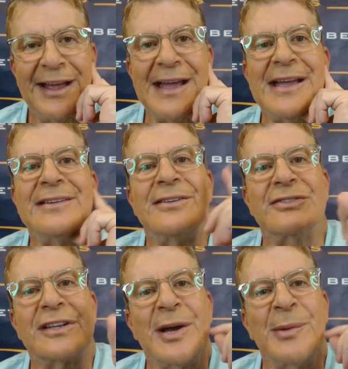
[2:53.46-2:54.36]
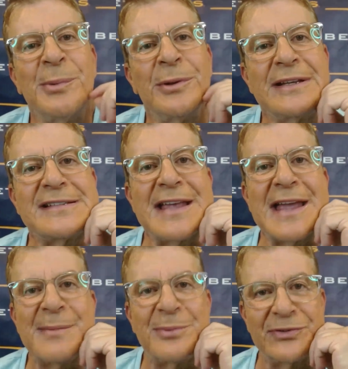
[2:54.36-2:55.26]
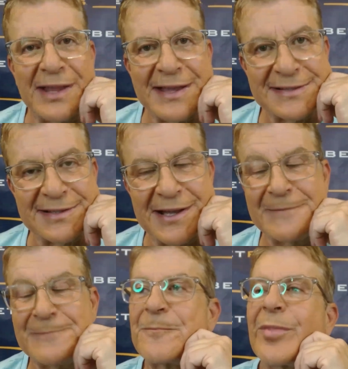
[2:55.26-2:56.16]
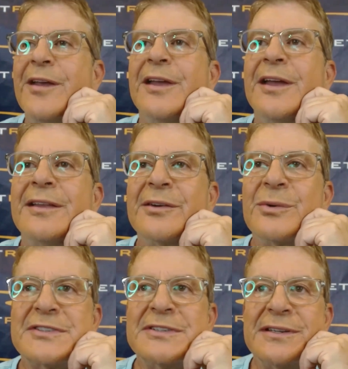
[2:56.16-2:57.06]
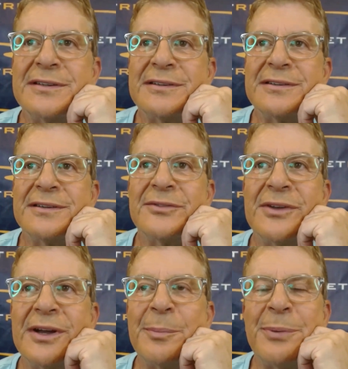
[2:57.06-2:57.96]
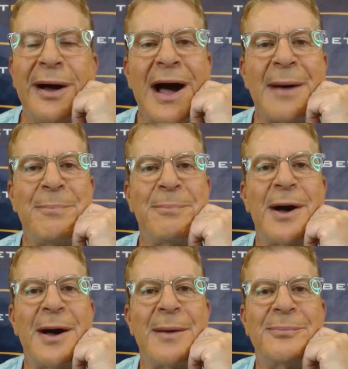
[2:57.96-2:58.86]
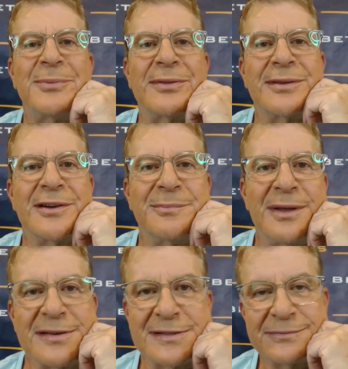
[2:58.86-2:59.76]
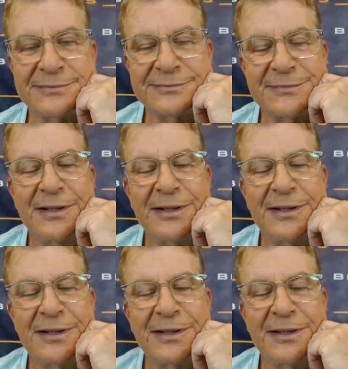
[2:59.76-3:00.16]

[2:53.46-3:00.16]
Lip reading: And there's a couple examples last night. There was a pop-up to third base.